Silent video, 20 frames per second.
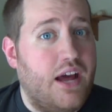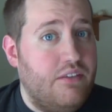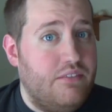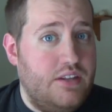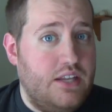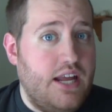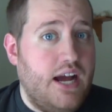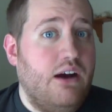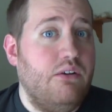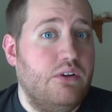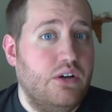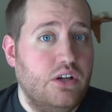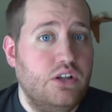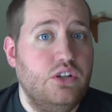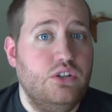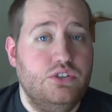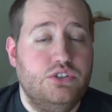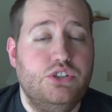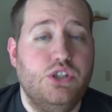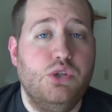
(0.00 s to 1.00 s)
Now
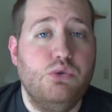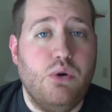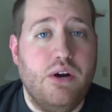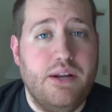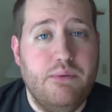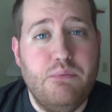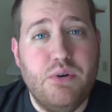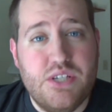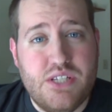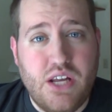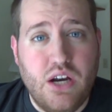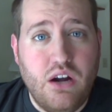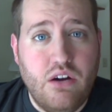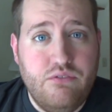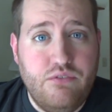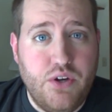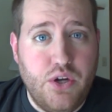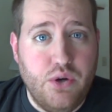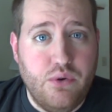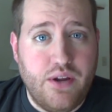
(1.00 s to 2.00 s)
includes the 20%
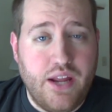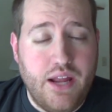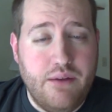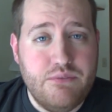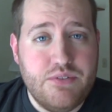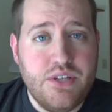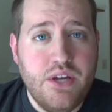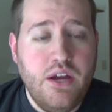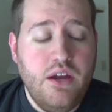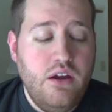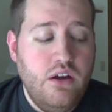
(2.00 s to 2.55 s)
off video games.